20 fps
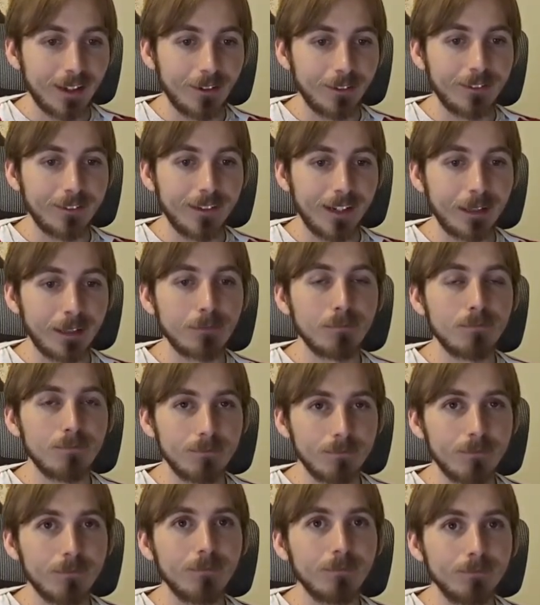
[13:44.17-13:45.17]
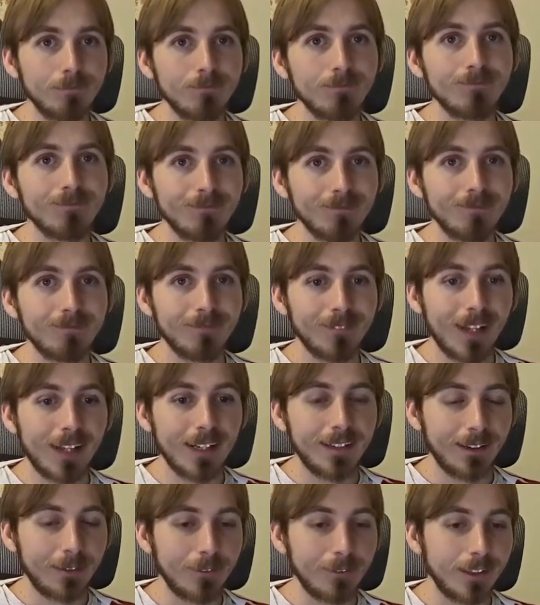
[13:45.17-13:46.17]
I was like,
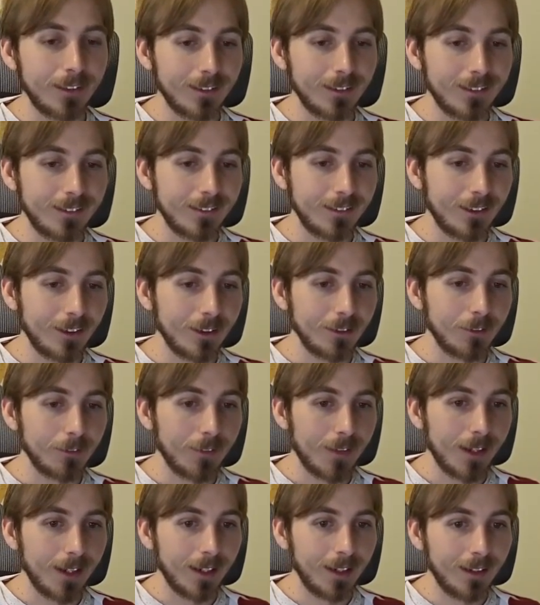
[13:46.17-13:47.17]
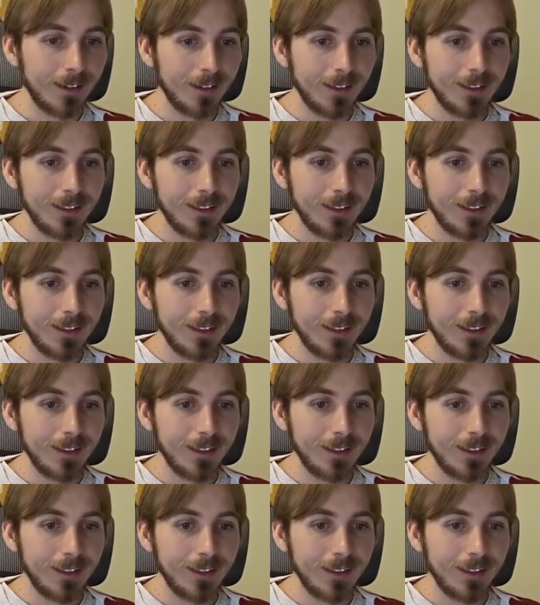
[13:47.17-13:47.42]
I think we're going to go with that.